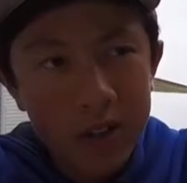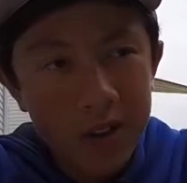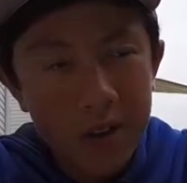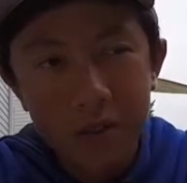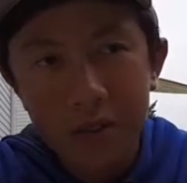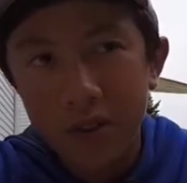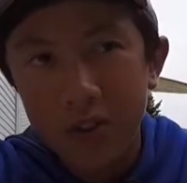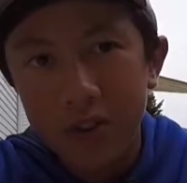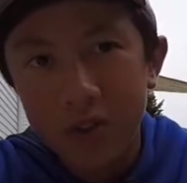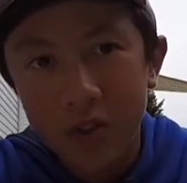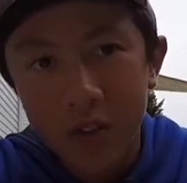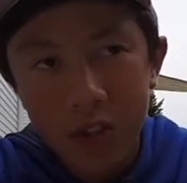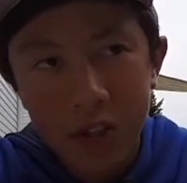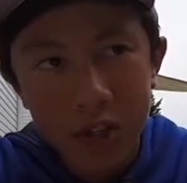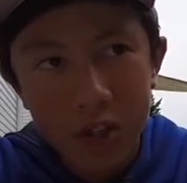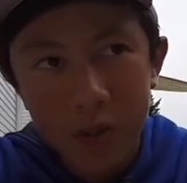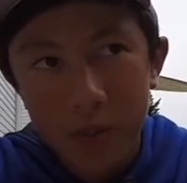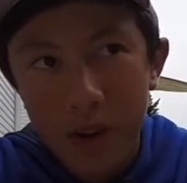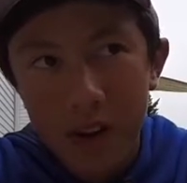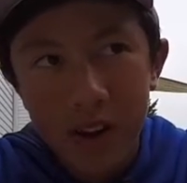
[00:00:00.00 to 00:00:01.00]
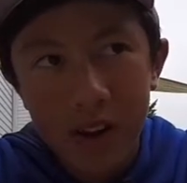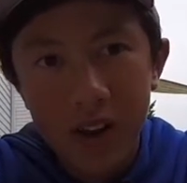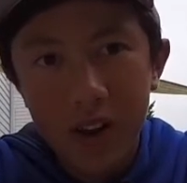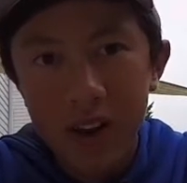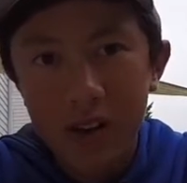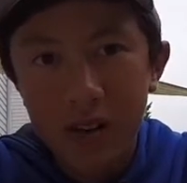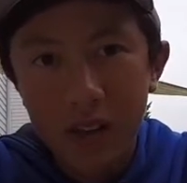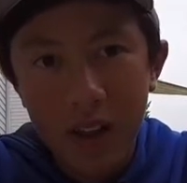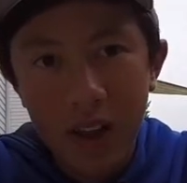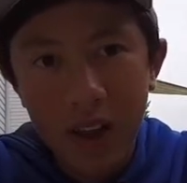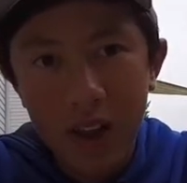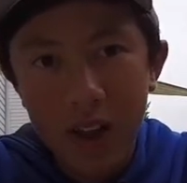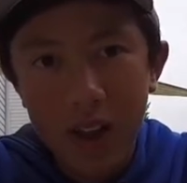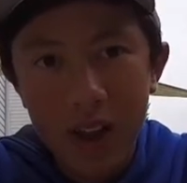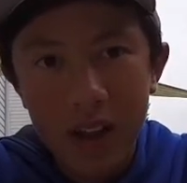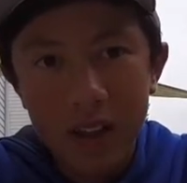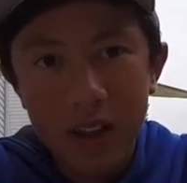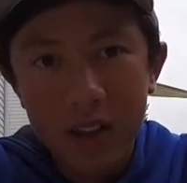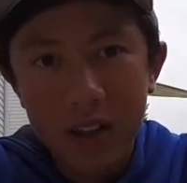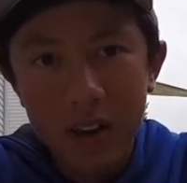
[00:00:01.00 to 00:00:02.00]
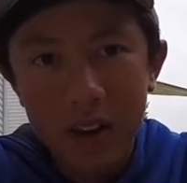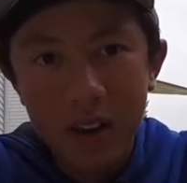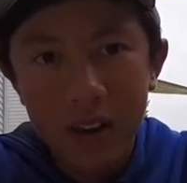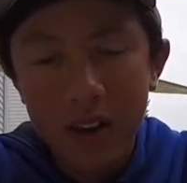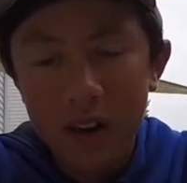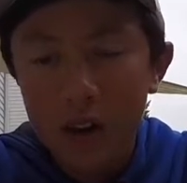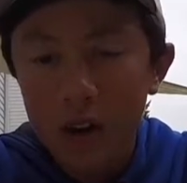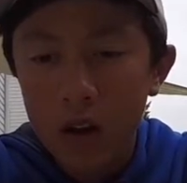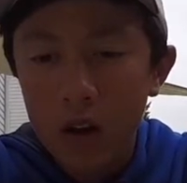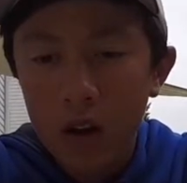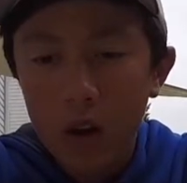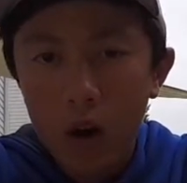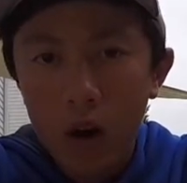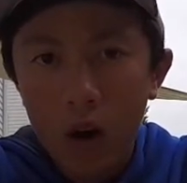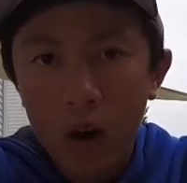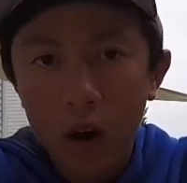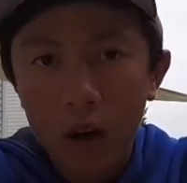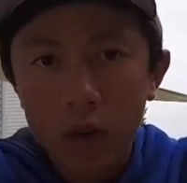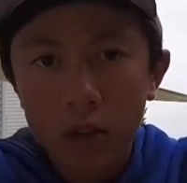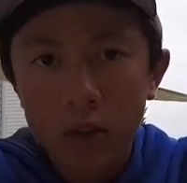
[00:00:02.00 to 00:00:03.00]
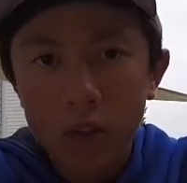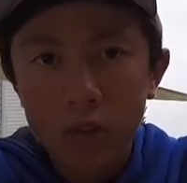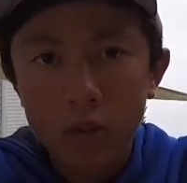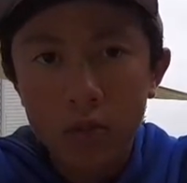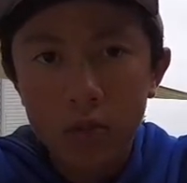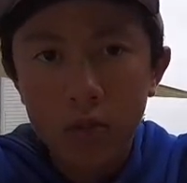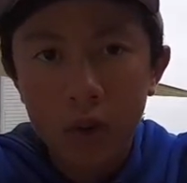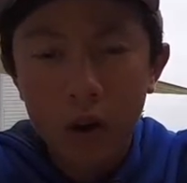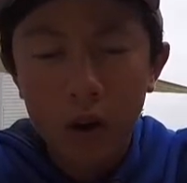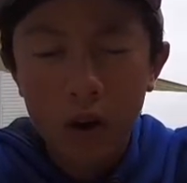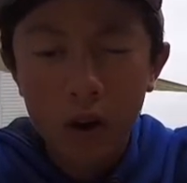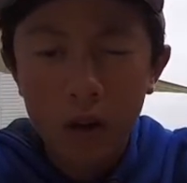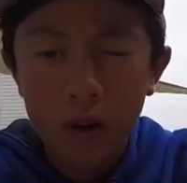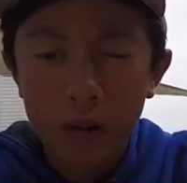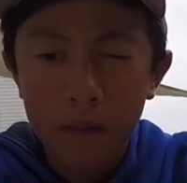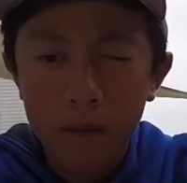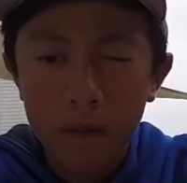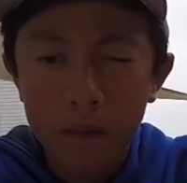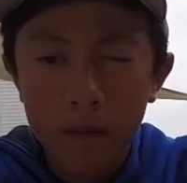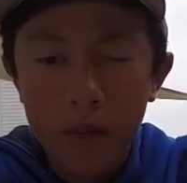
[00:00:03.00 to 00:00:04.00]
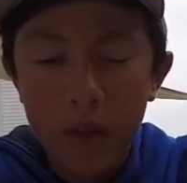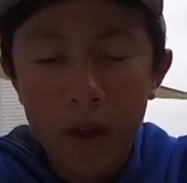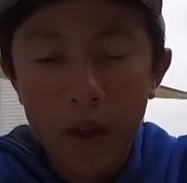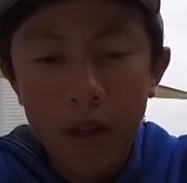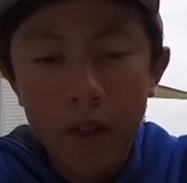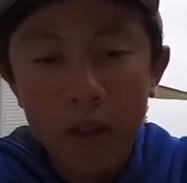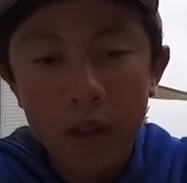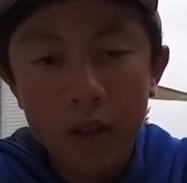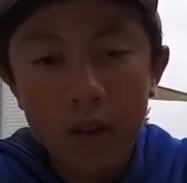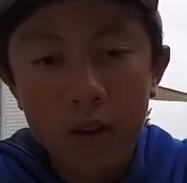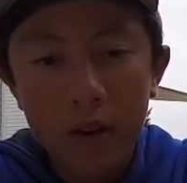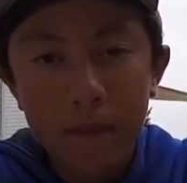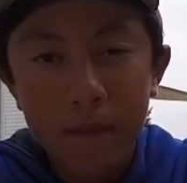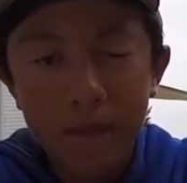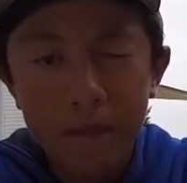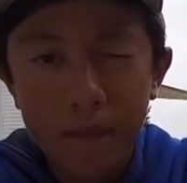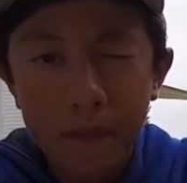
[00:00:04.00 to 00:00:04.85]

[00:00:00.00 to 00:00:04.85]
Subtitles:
some of those fish suspended like in the like the